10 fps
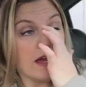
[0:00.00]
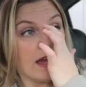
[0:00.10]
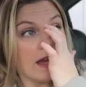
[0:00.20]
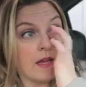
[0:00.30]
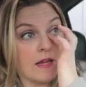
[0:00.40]

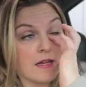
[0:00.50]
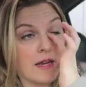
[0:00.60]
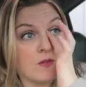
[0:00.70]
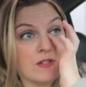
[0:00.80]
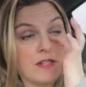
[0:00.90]
and
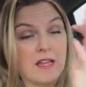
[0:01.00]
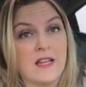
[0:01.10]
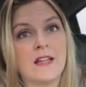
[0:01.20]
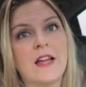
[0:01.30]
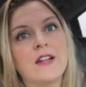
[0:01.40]
I was
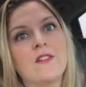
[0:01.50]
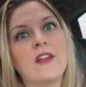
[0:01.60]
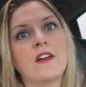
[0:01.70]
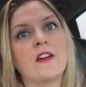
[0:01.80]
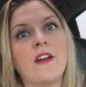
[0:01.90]
in kind of
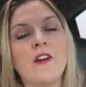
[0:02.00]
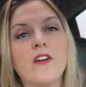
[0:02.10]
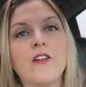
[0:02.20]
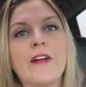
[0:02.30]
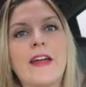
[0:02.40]
like a
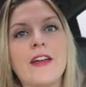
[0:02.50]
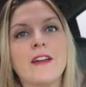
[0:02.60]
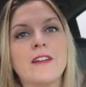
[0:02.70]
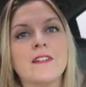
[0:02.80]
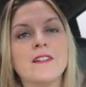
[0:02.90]
hurry
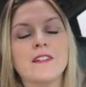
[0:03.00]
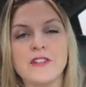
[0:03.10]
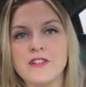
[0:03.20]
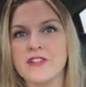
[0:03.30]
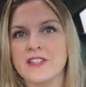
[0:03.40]

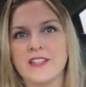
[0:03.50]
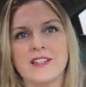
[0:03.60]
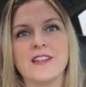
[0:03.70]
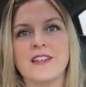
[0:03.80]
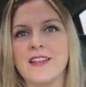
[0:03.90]
to just
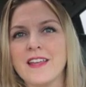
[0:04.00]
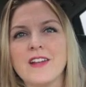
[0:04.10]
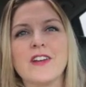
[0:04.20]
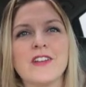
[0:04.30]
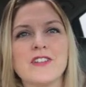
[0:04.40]
get
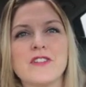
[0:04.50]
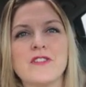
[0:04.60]
a good